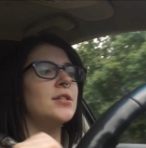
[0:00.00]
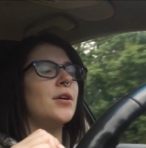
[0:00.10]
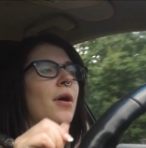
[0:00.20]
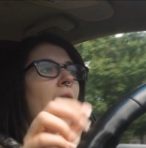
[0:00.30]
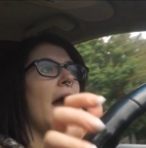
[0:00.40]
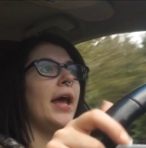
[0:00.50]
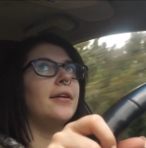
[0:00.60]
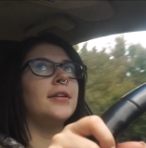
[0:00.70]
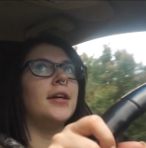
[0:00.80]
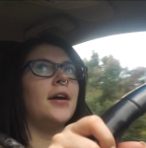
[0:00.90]
So I
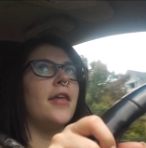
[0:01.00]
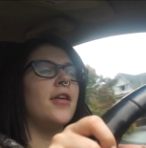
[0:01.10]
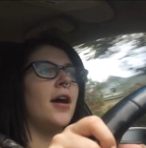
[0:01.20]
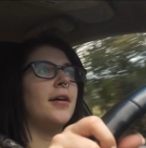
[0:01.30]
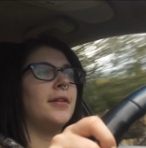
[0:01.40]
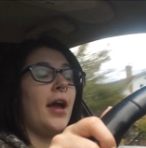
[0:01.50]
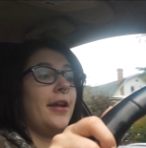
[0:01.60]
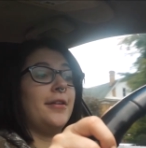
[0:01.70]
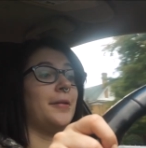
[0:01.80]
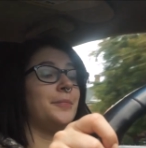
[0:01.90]
don't know, I thought, I
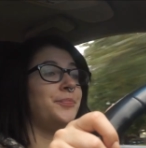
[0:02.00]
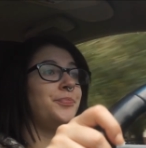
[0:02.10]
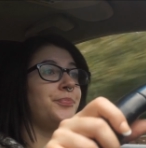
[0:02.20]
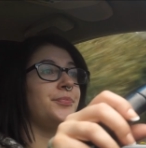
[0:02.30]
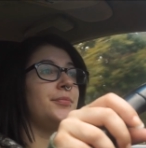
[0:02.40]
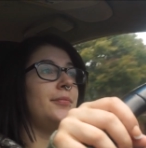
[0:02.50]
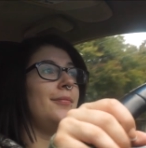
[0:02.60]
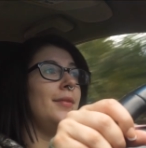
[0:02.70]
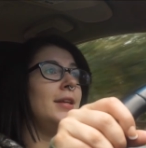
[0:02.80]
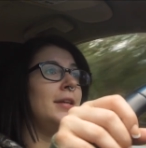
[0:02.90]
don't
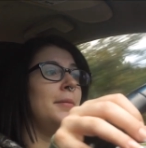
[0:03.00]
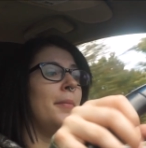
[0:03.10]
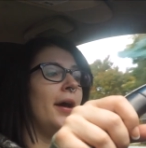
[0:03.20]
know.